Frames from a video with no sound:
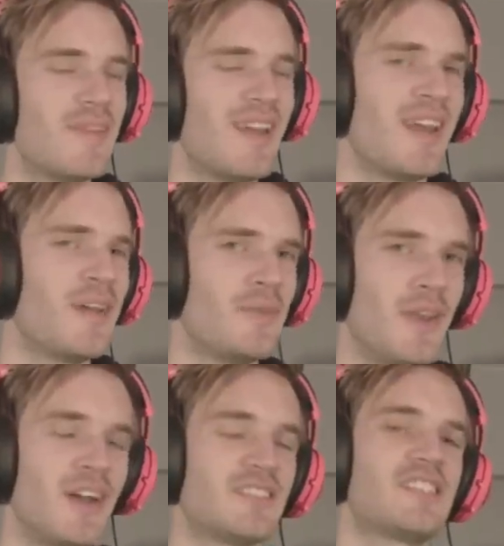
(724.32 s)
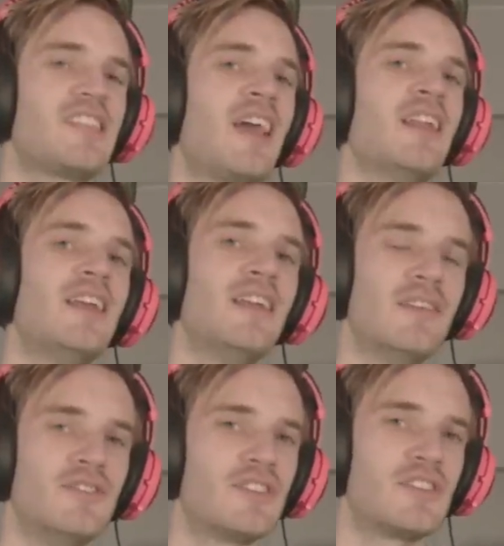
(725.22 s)
and I will not stand here
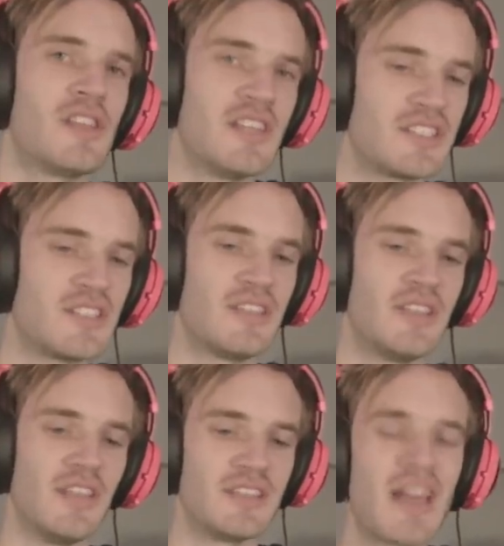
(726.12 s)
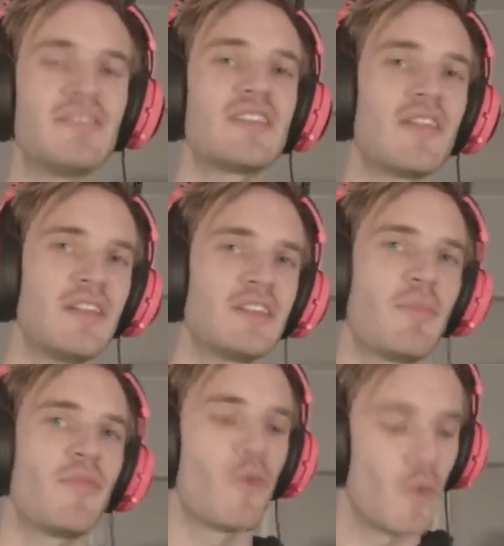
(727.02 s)
and just listen to this. I've said this
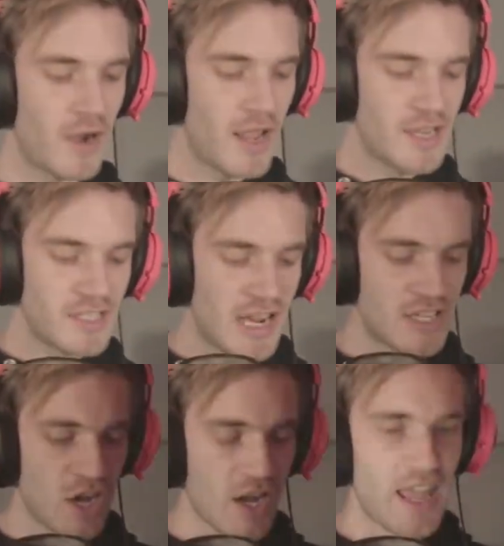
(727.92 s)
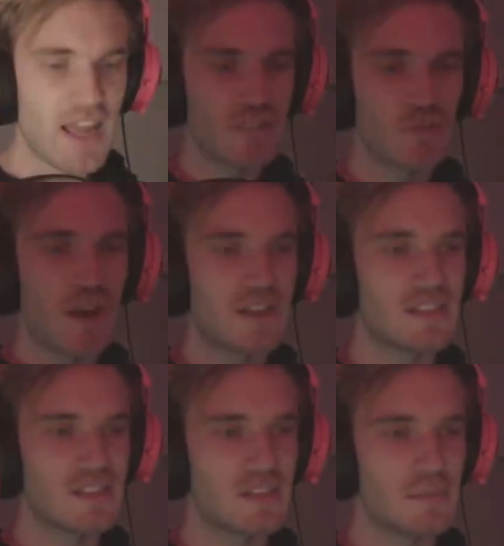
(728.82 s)
before TikTok is
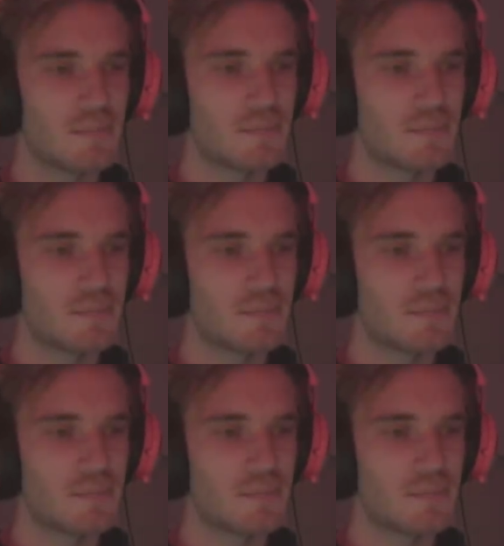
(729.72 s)
racism.